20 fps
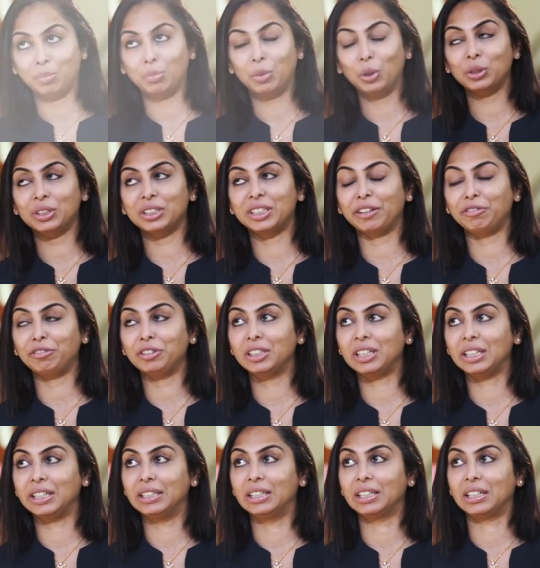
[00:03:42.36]
Most
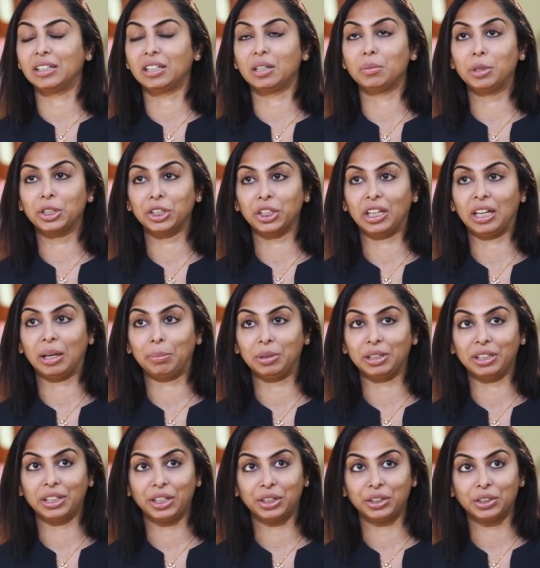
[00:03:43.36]
definitely there are commercial
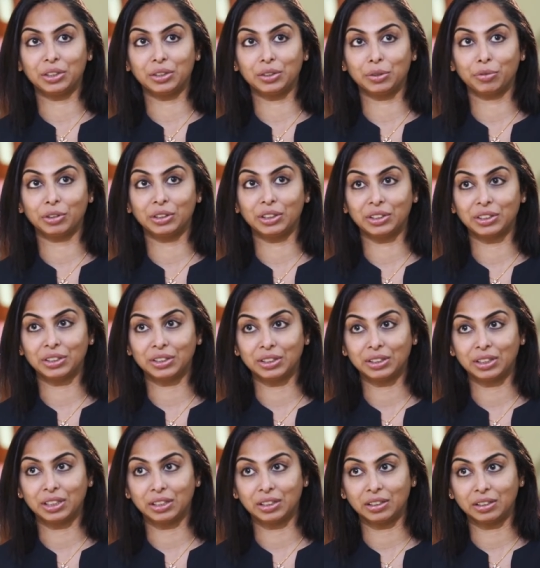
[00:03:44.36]
applications for this
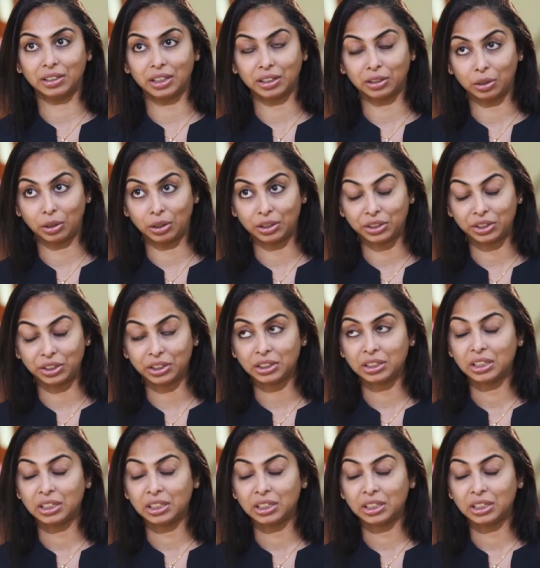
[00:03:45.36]
uh, technology.